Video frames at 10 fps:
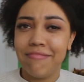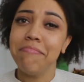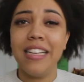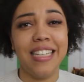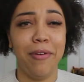
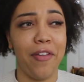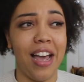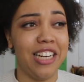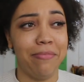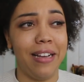Please let me know if
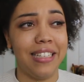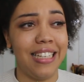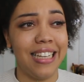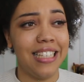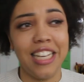that makes any
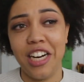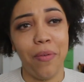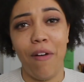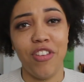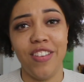sense, because I don't know
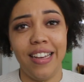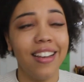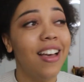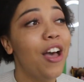what I've just said.